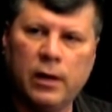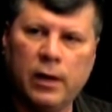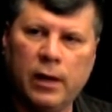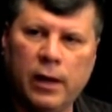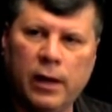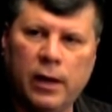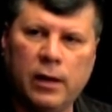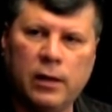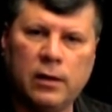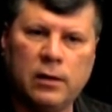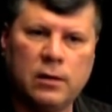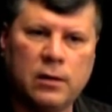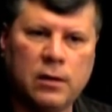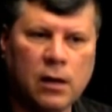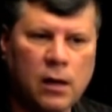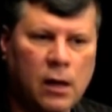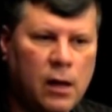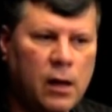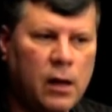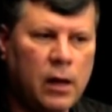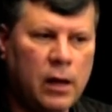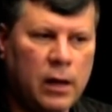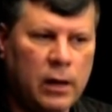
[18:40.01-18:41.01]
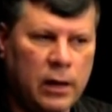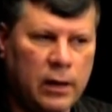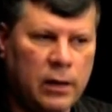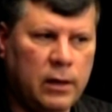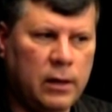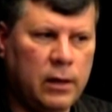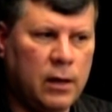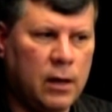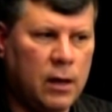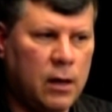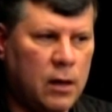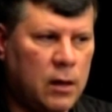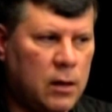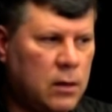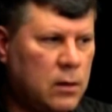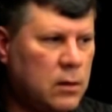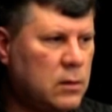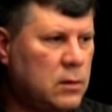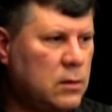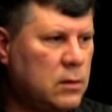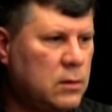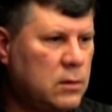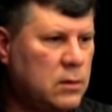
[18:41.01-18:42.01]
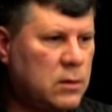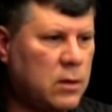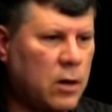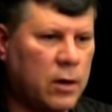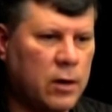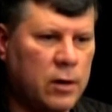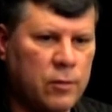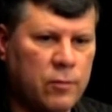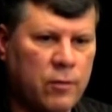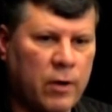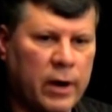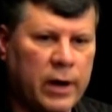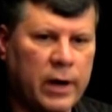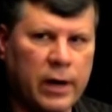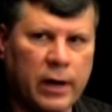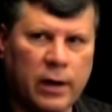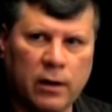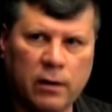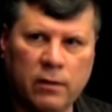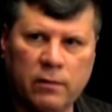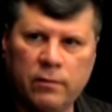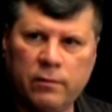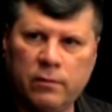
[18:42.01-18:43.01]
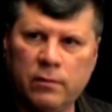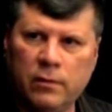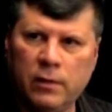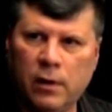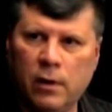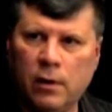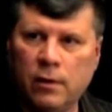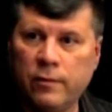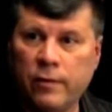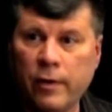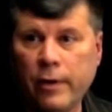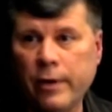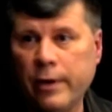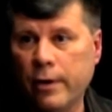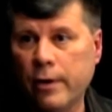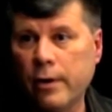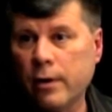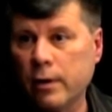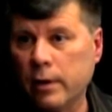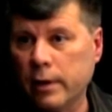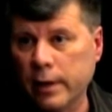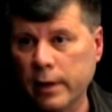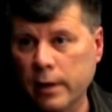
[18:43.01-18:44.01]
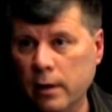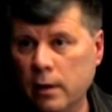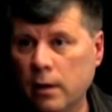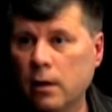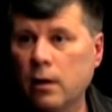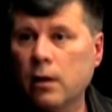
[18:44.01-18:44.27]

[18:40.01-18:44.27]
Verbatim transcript: And he uh, started writing, you know, very early.